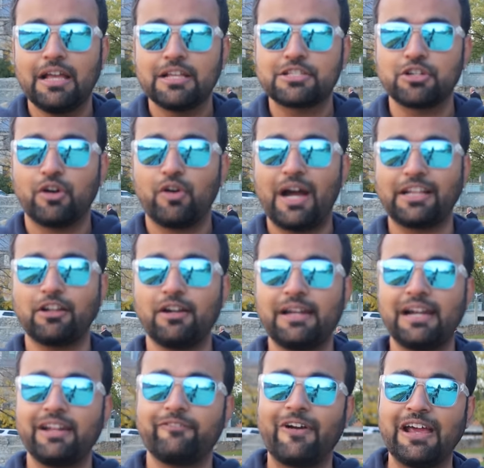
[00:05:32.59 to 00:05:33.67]
So I thought
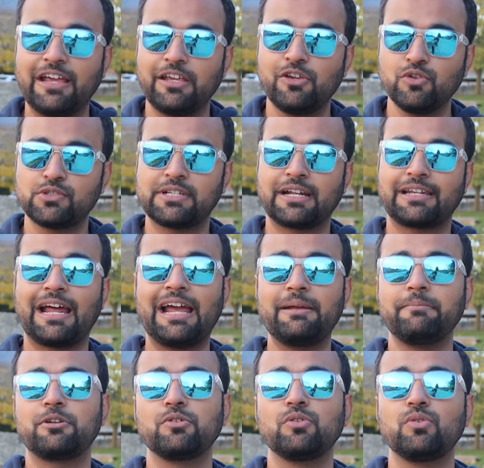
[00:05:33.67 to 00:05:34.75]
that if I use the
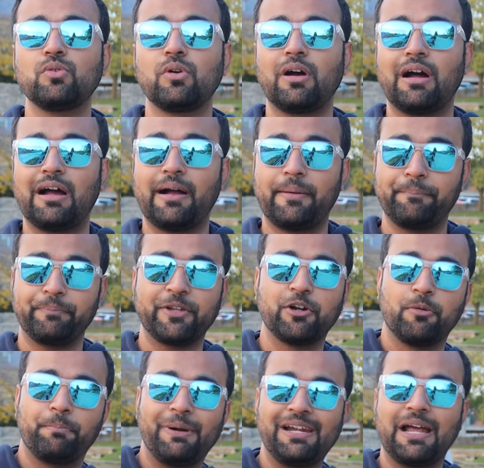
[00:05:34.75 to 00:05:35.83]
time to
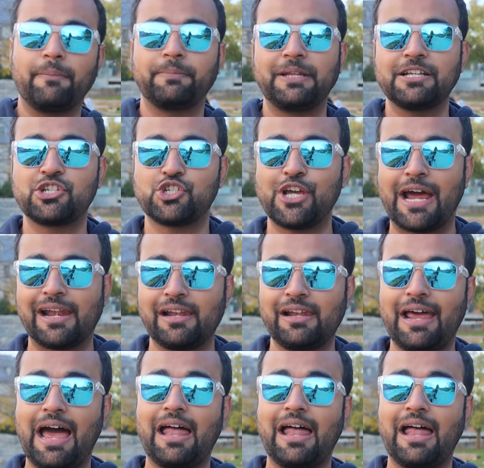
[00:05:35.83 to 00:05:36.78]
build up this channel